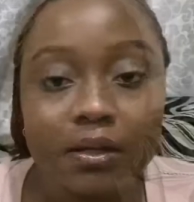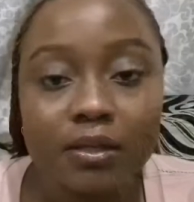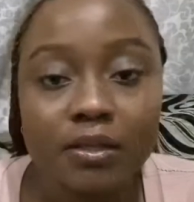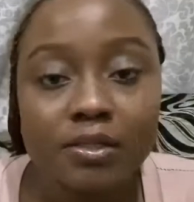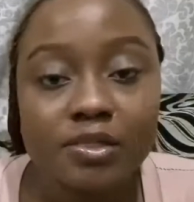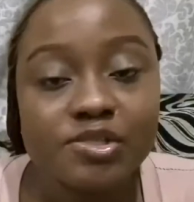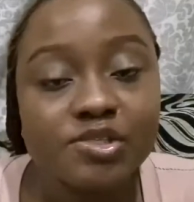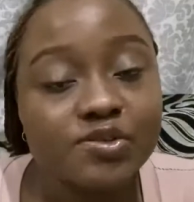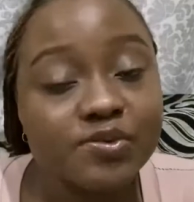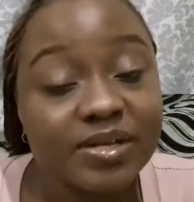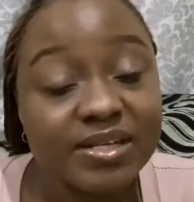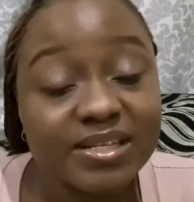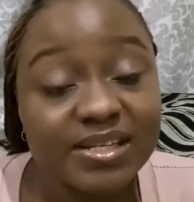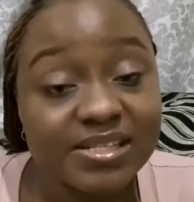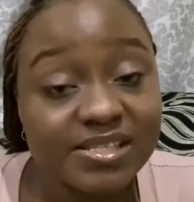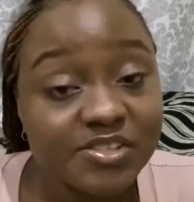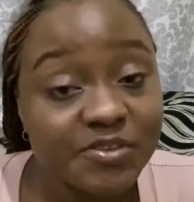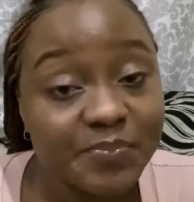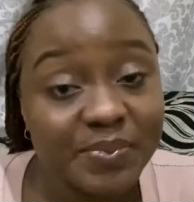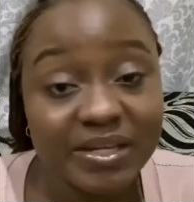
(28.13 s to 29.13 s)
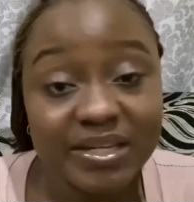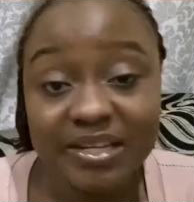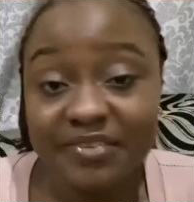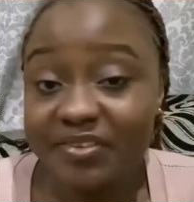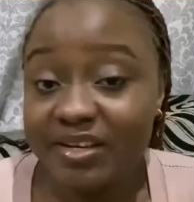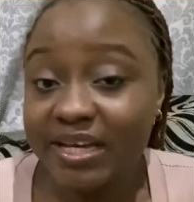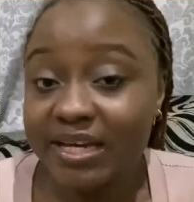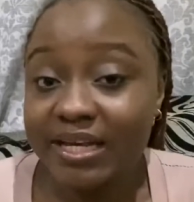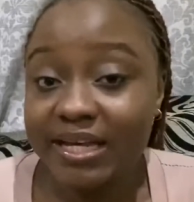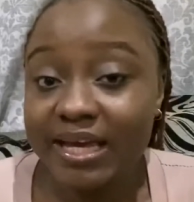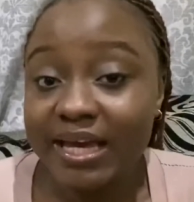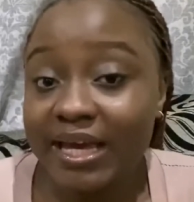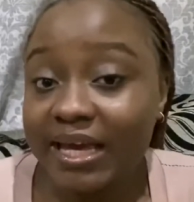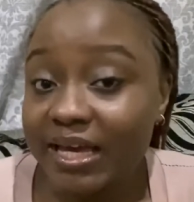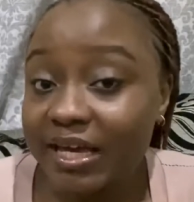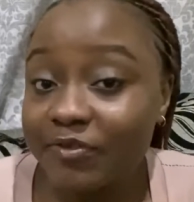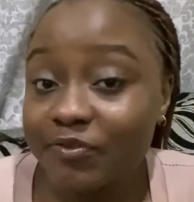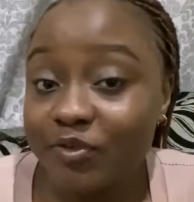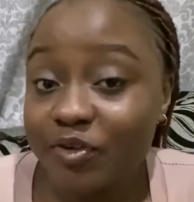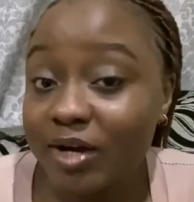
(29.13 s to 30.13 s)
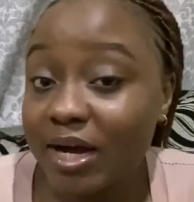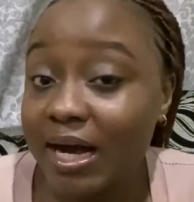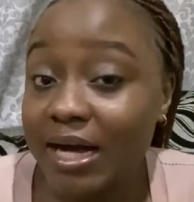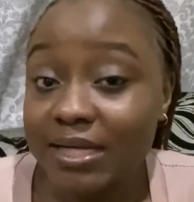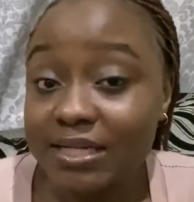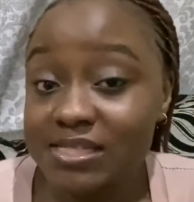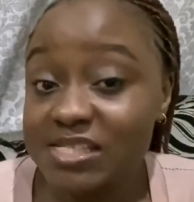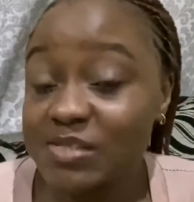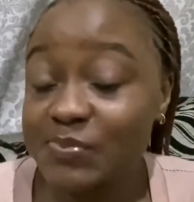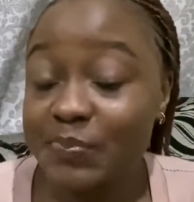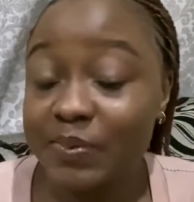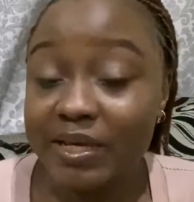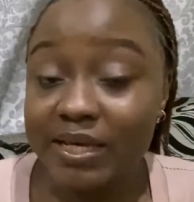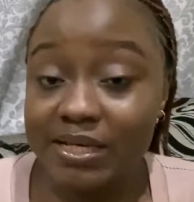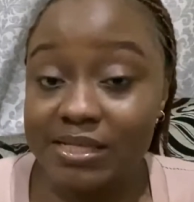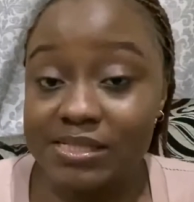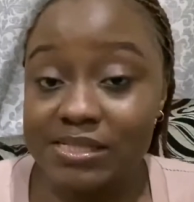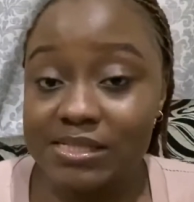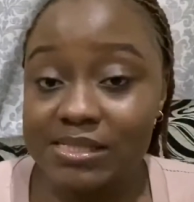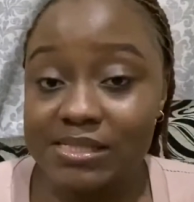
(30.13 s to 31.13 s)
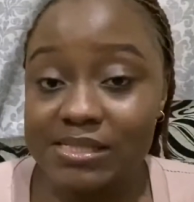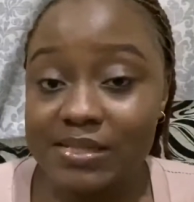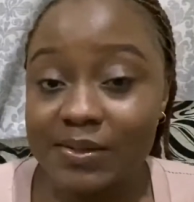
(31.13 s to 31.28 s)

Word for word: so unless you've been living in a cave or outer space,